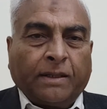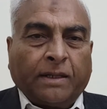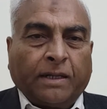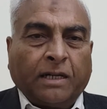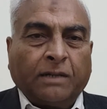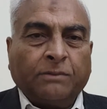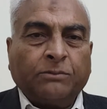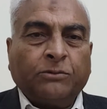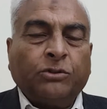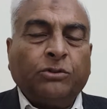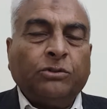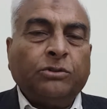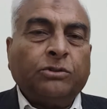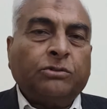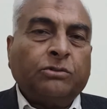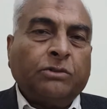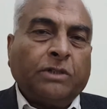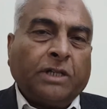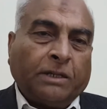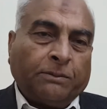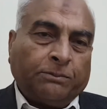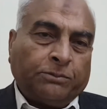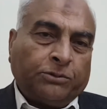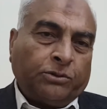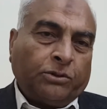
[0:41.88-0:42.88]
I'm going to
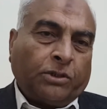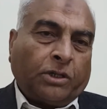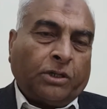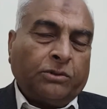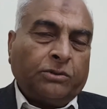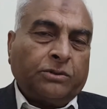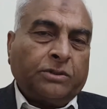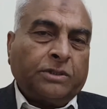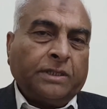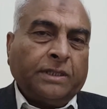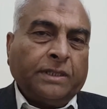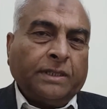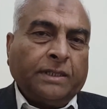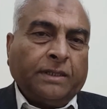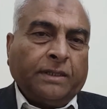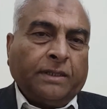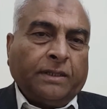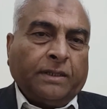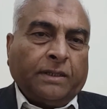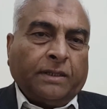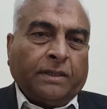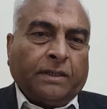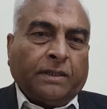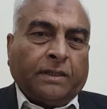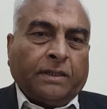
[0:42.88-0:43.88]
help you out
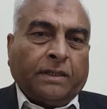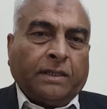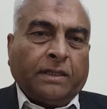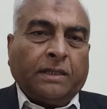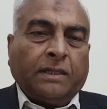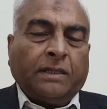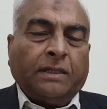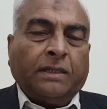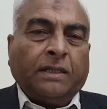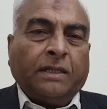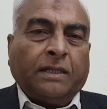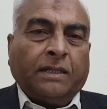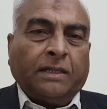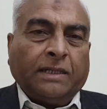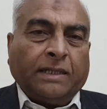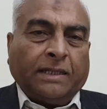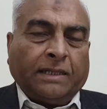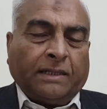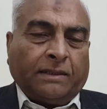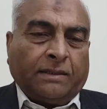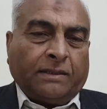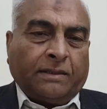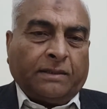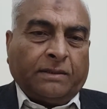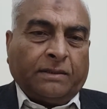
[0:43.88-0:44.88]
in
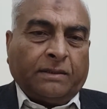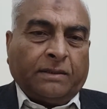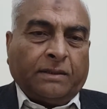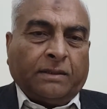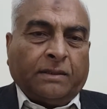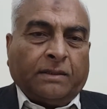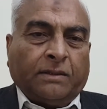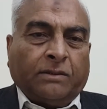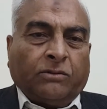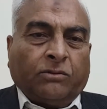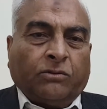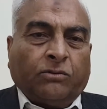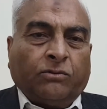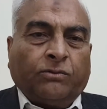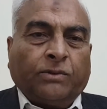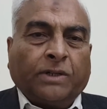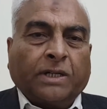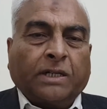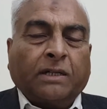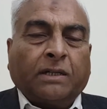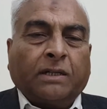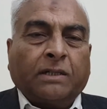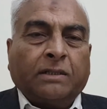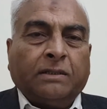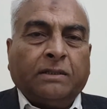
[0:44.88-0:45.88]
learning
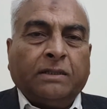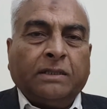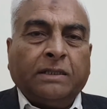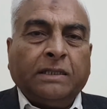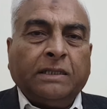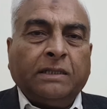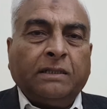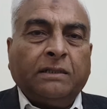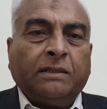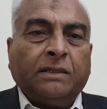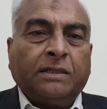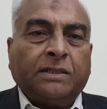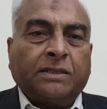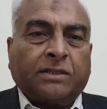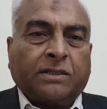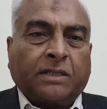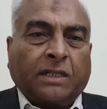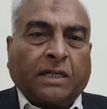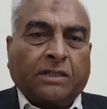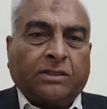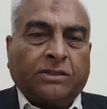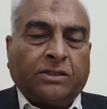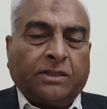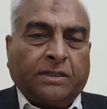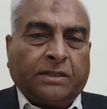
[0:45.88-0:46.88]
what are the English
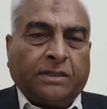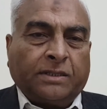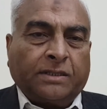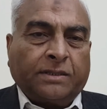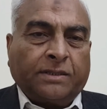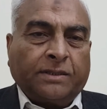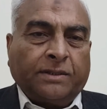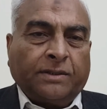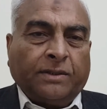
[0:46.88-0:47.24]
structures